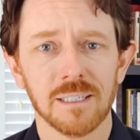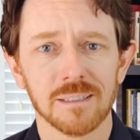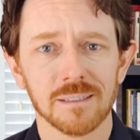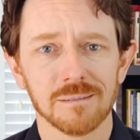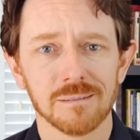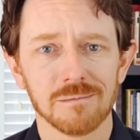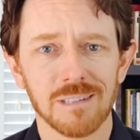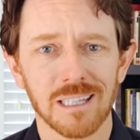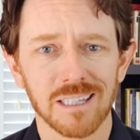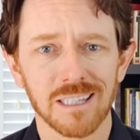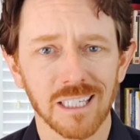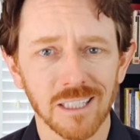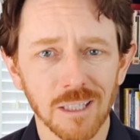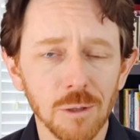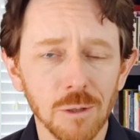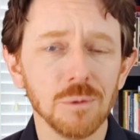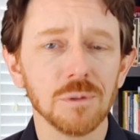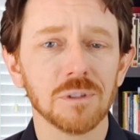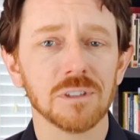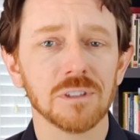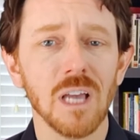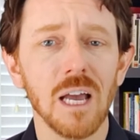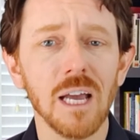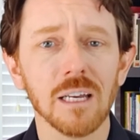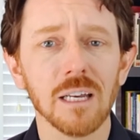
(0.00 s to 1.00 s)
that they
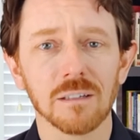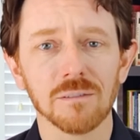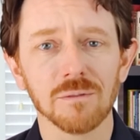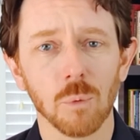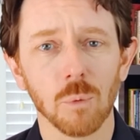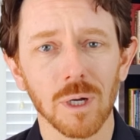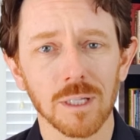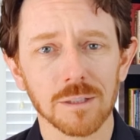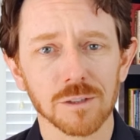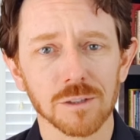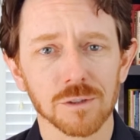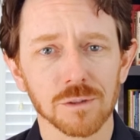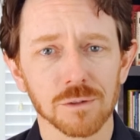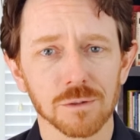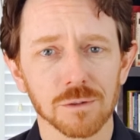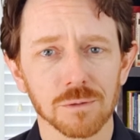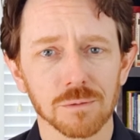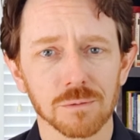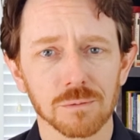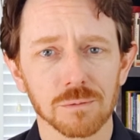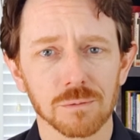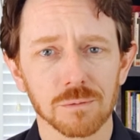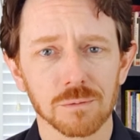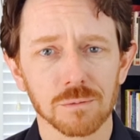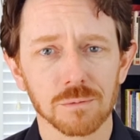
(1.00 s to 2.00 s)
lose sight of
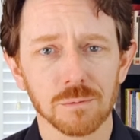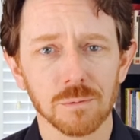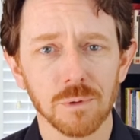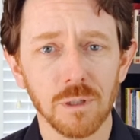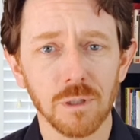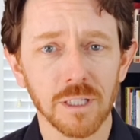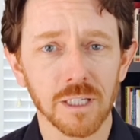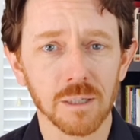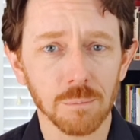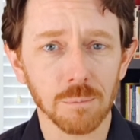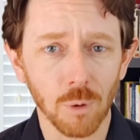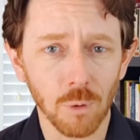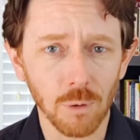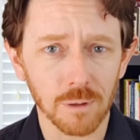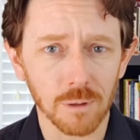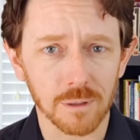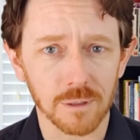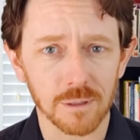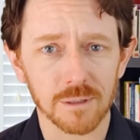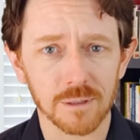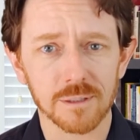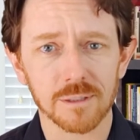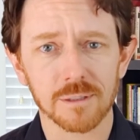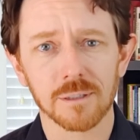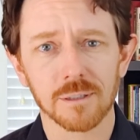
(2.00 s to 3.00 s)
what's really
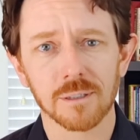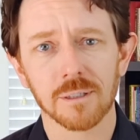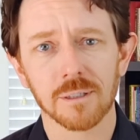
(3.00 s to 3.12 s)
important.